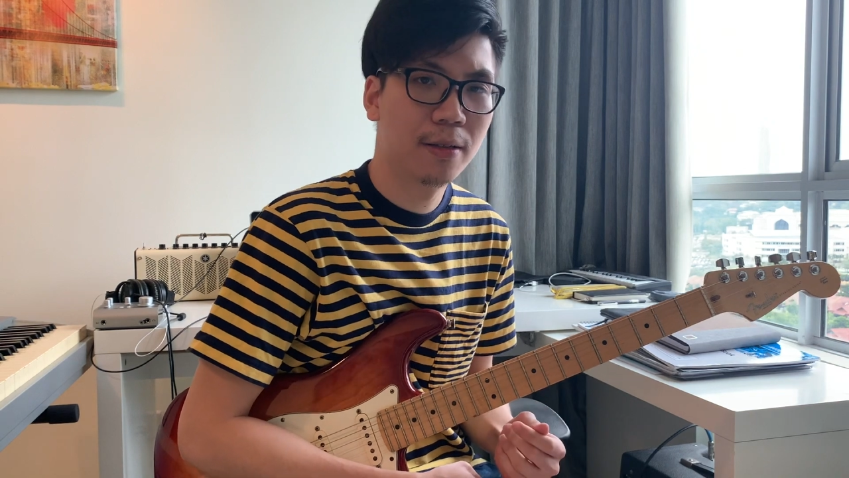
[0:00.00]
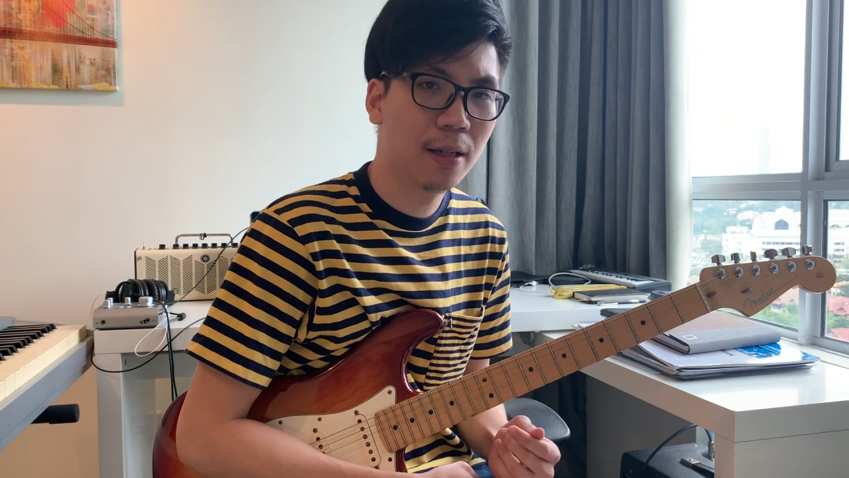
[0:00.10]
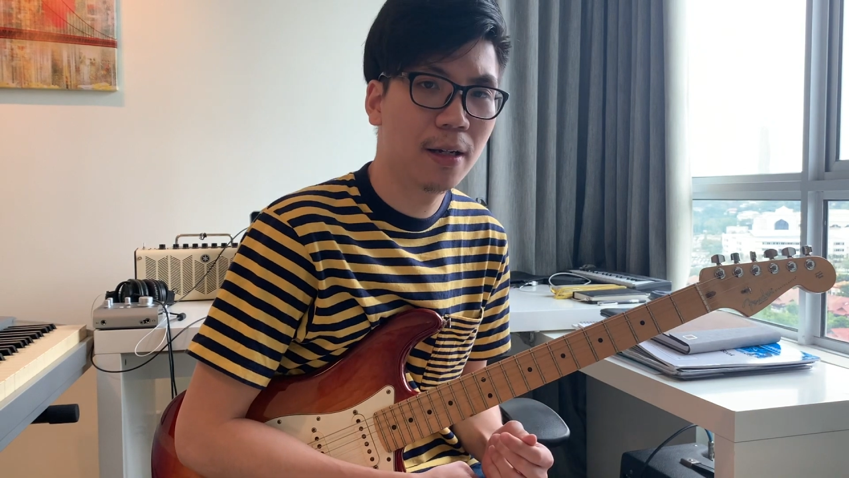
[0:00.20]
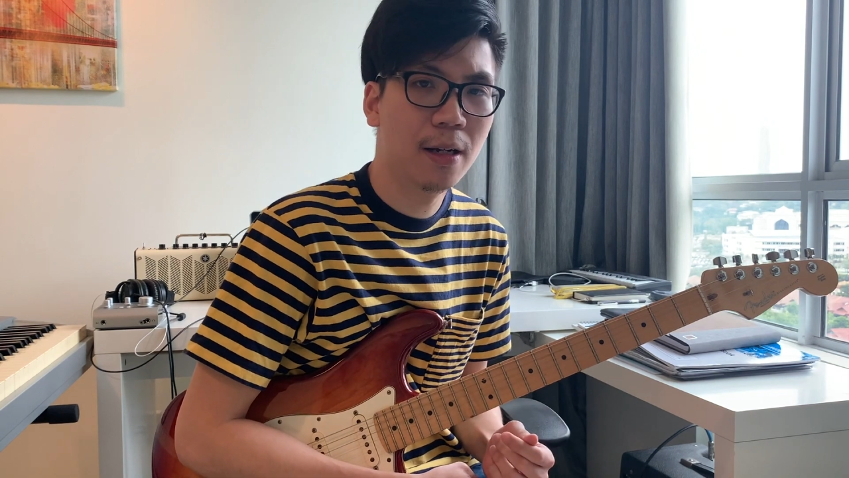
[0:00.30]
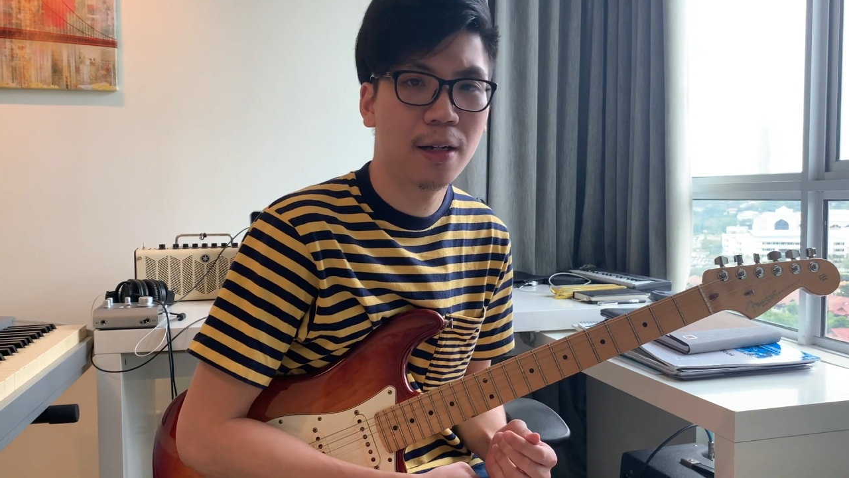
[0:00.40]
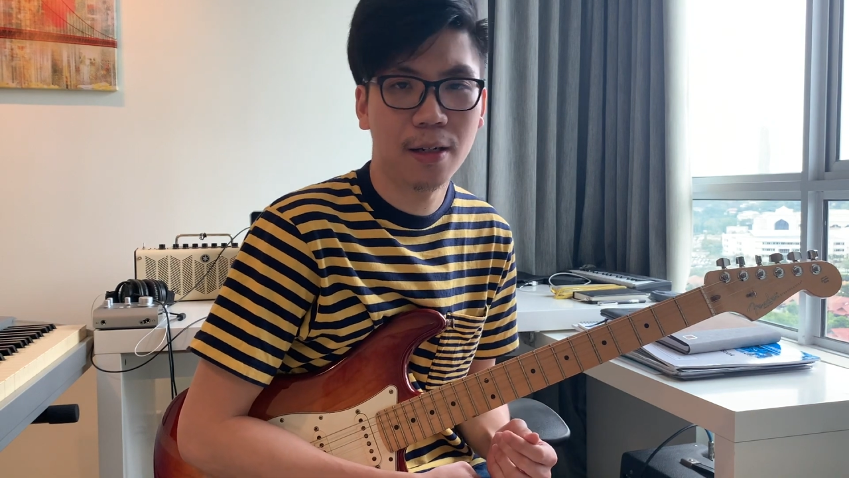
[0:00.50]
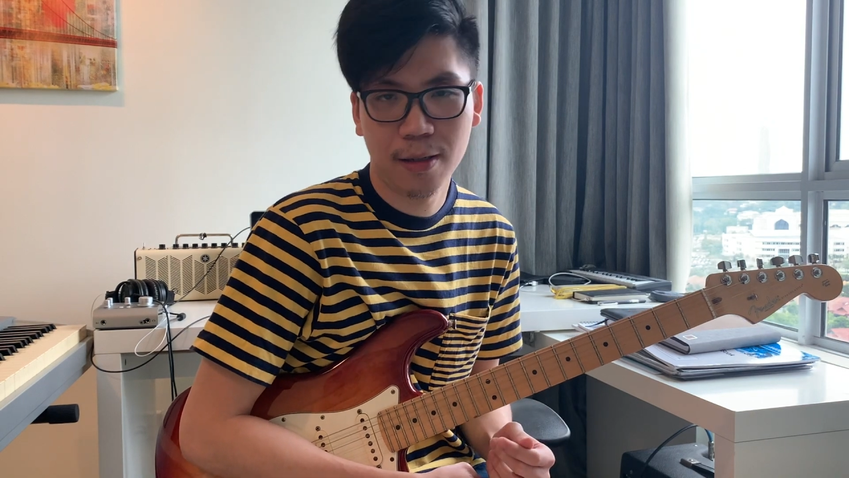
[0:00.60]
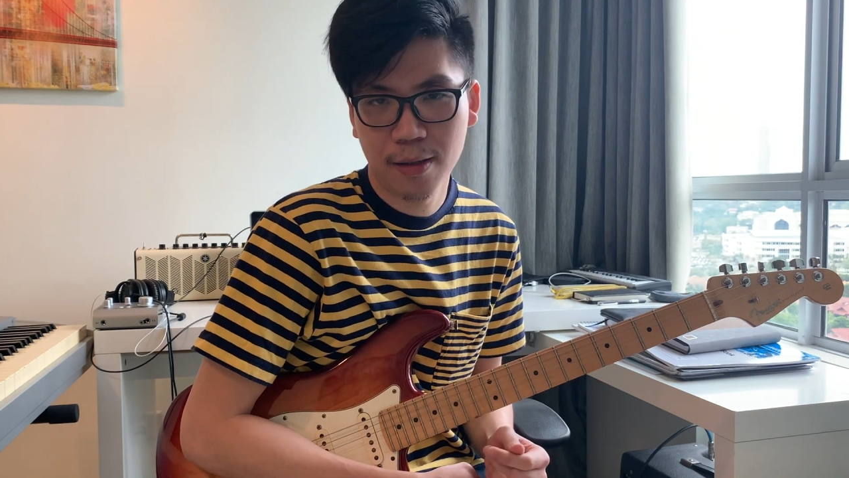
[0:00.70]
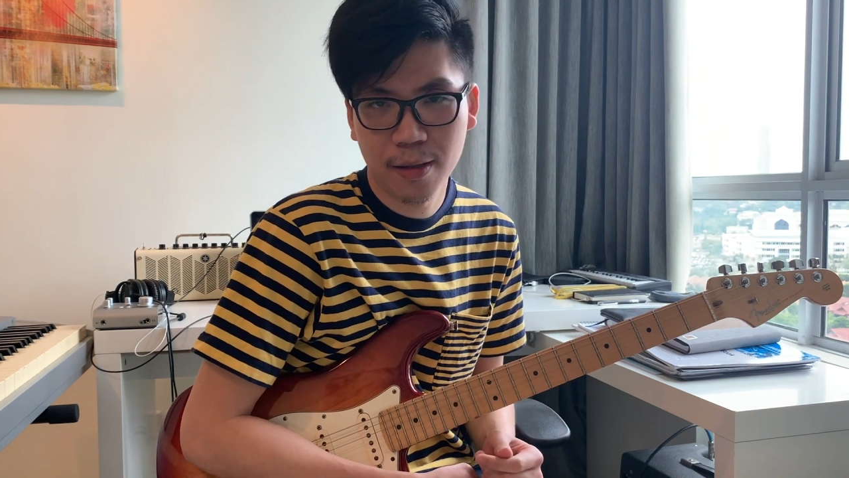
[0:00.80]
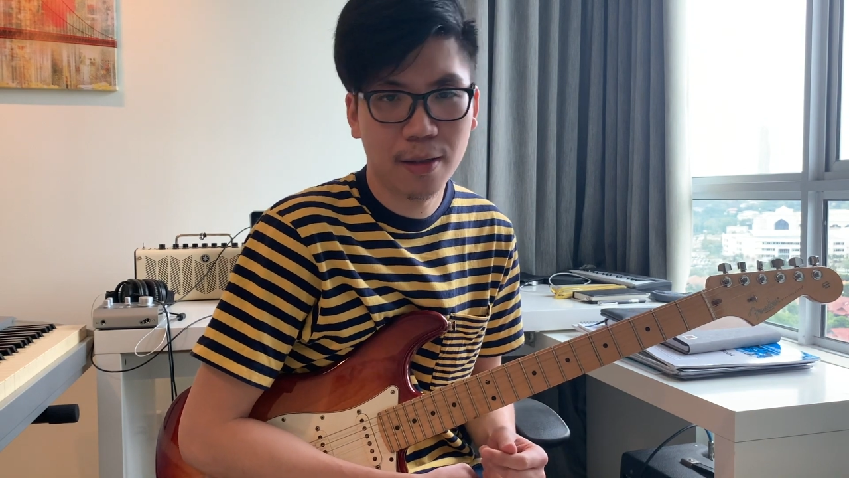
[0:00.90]
da
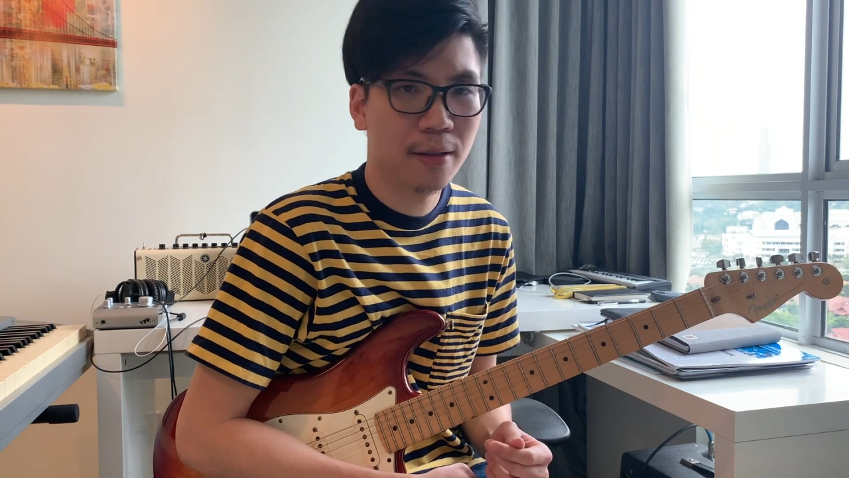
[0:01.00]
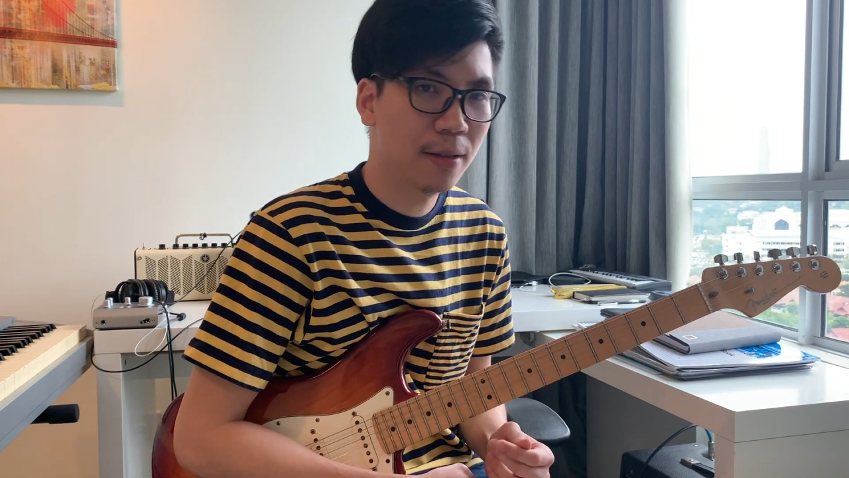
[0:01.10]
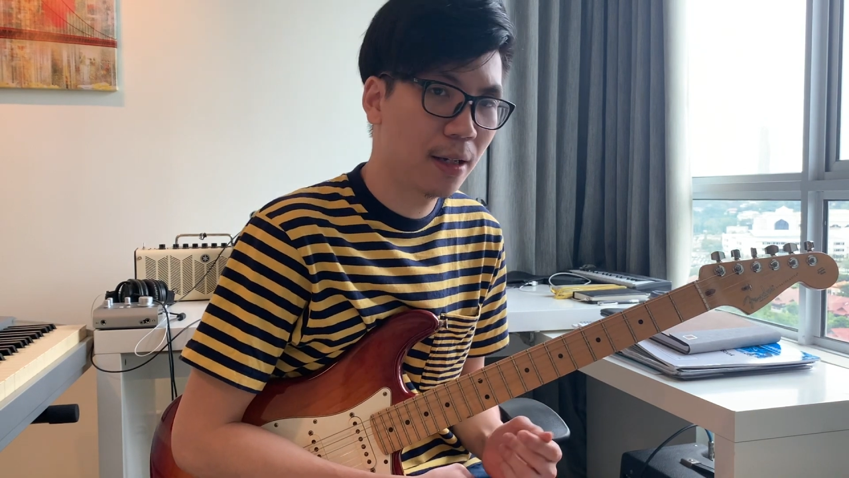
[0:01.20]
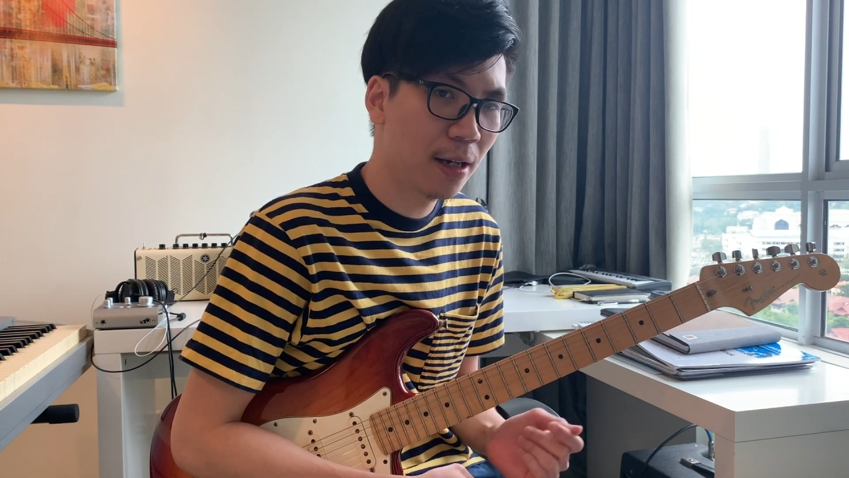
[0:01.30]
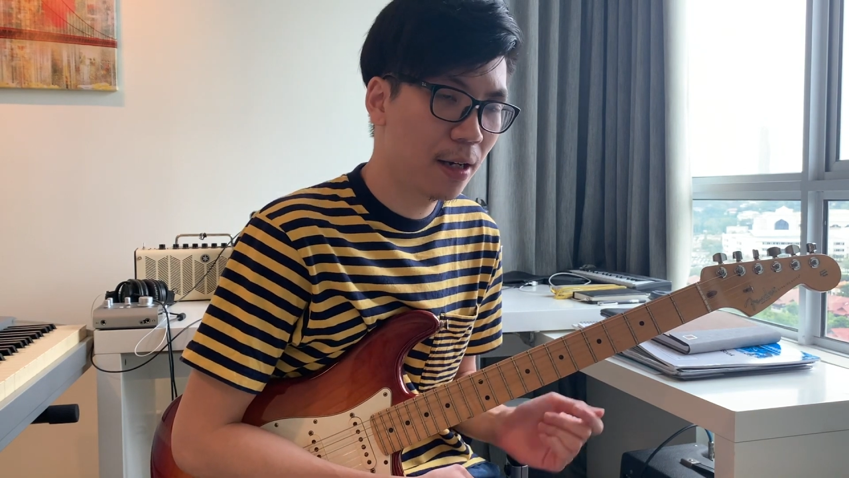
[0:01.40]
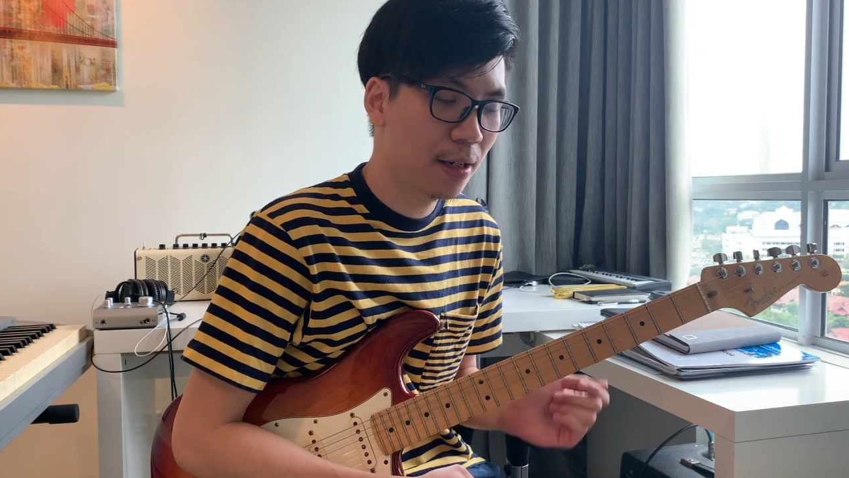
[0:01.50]
da da